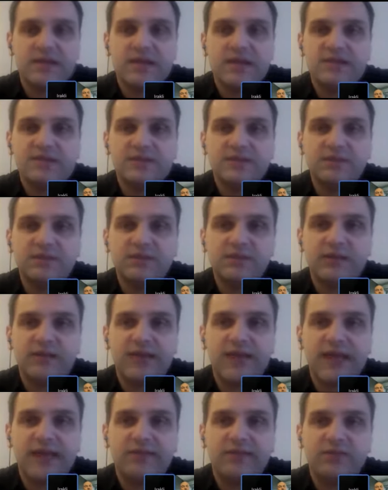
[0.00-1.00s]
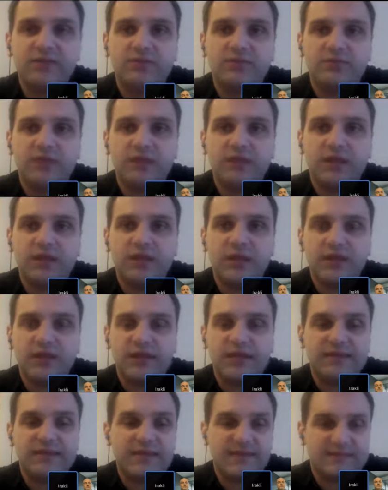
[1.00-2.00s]
similarly have to be
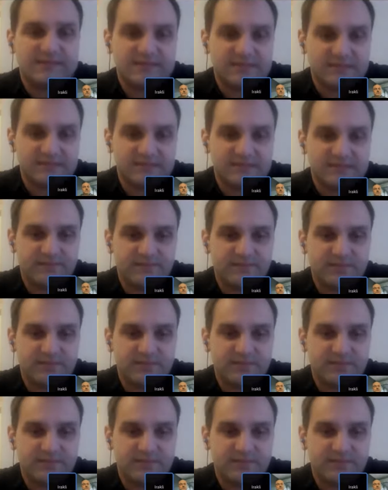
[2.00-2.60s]
indexes,